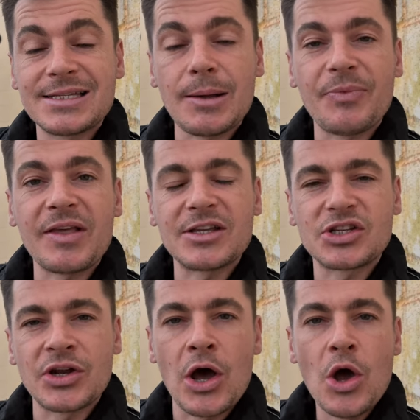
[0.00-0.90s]
something that's
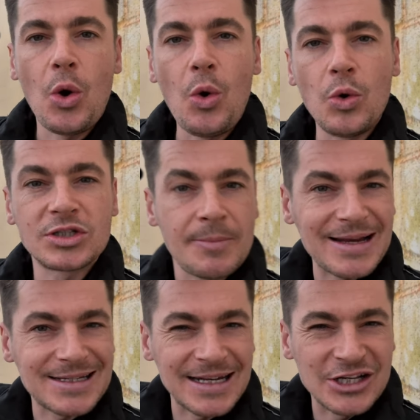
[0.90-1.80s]
gonna
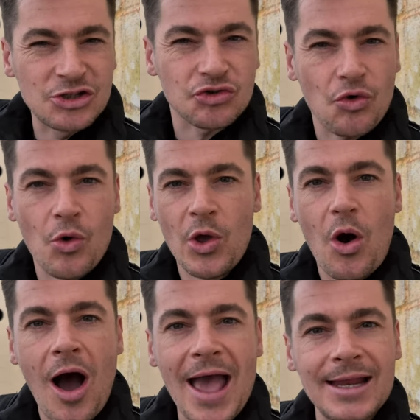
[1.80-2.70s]
automatically draw your
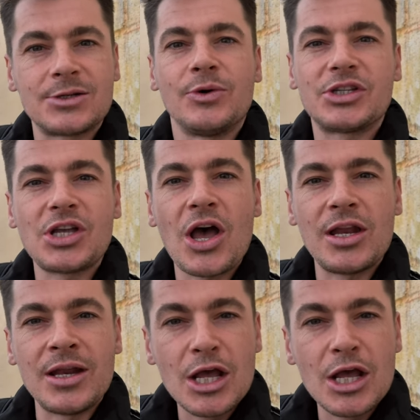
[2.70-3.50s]
eye into a certain